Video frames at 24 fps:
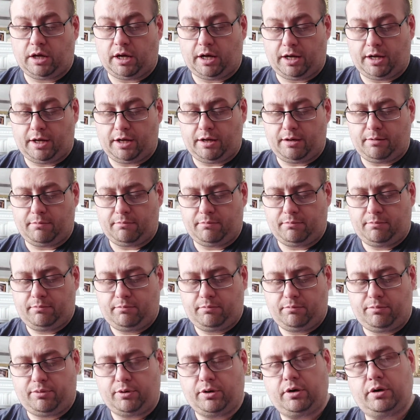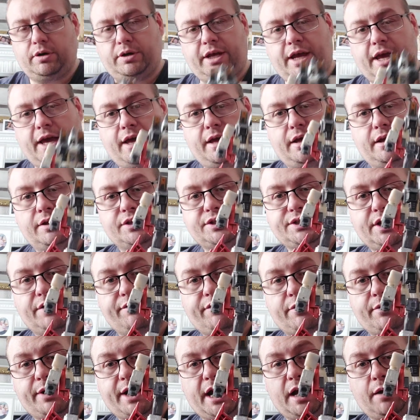But, yeah, so
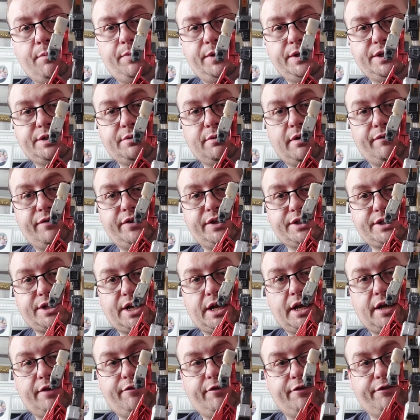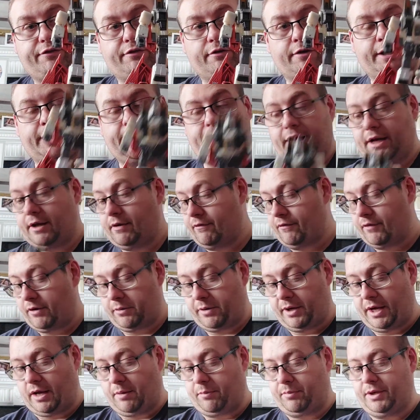very happy to have this guy for free.
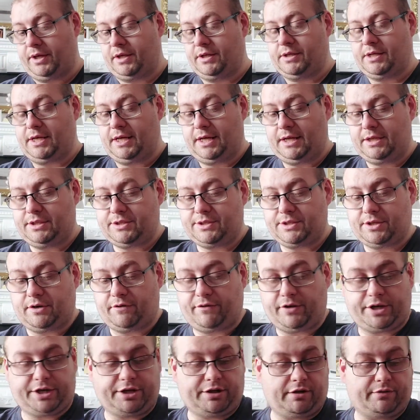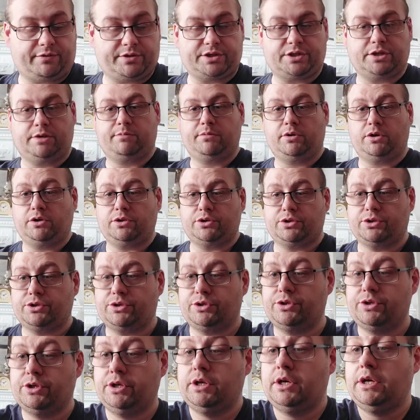Very happy indeed. So thank you ever so
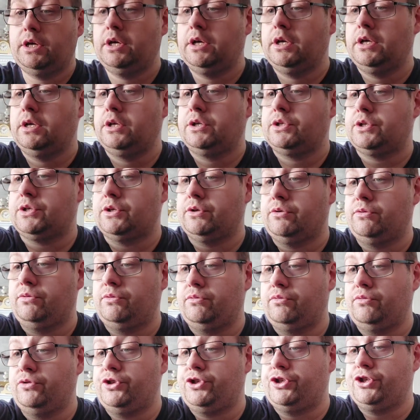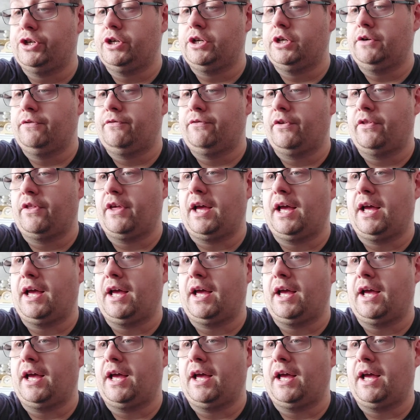much to Joe for